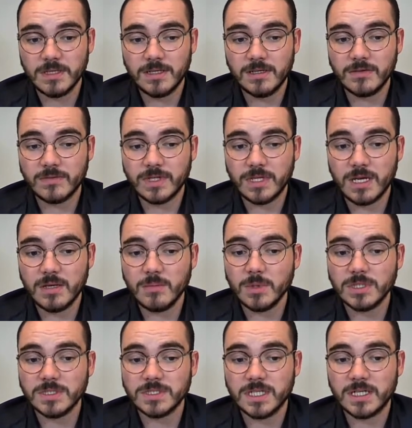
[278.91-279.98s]
If the
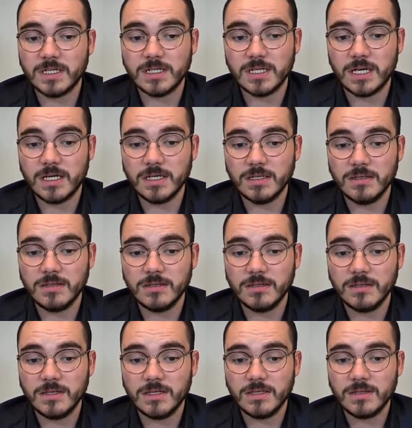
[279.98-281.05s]
enable is tied high,
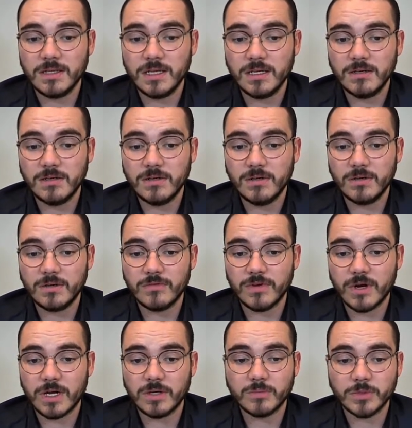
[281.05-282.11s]
then none of
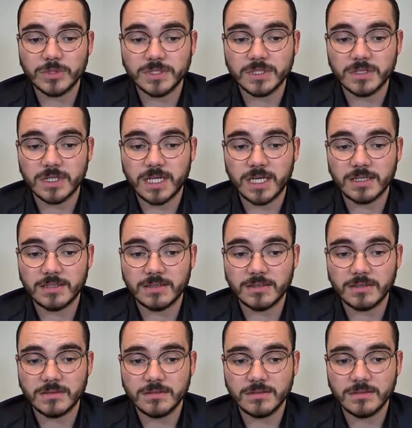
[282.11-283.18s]
our outputs are
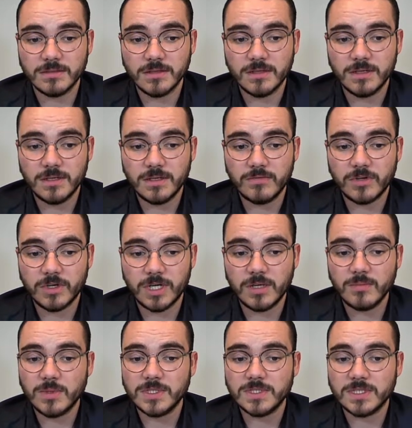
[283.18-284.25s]
connected. If our
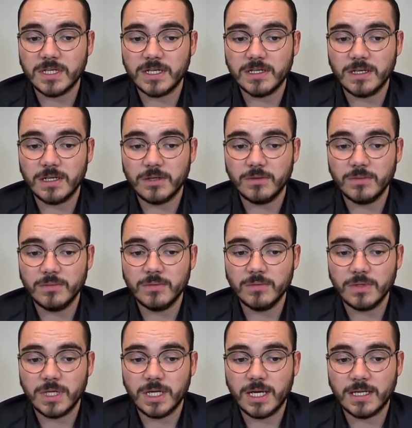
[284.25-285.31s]
enable is tied low,
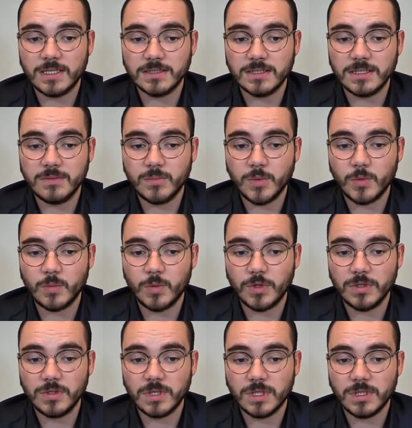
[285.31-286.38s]
and input
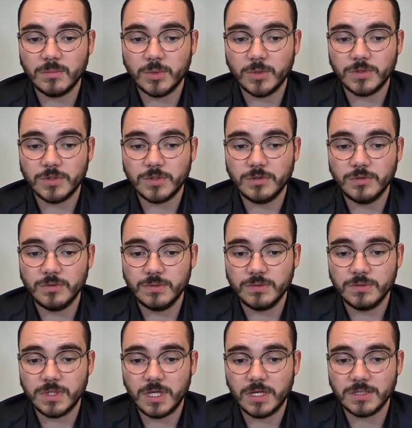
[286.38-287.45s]
1 and input 2
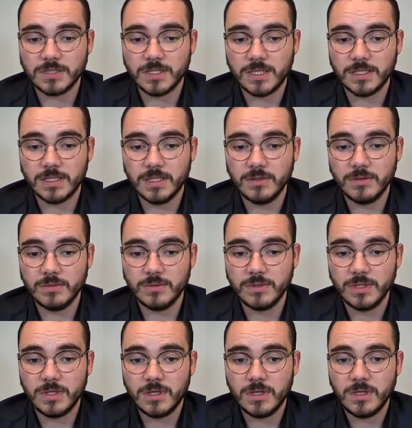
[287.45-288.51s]
are tied low,
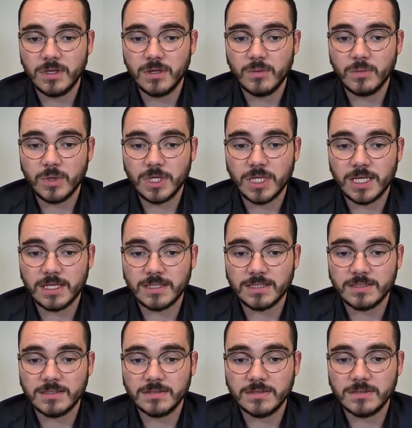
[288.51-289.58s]
we're
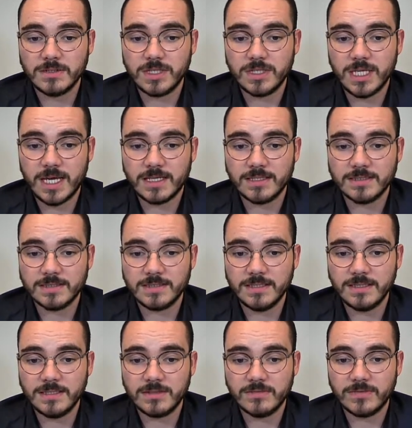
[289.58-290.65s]
connected to the
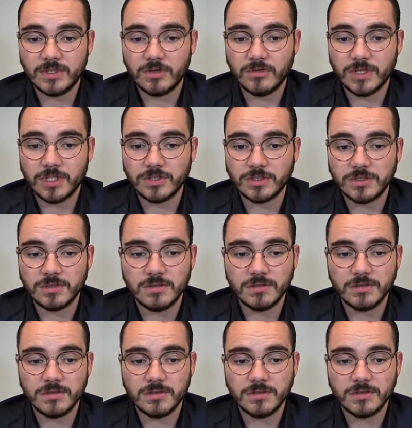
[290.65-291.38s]
NC configuration.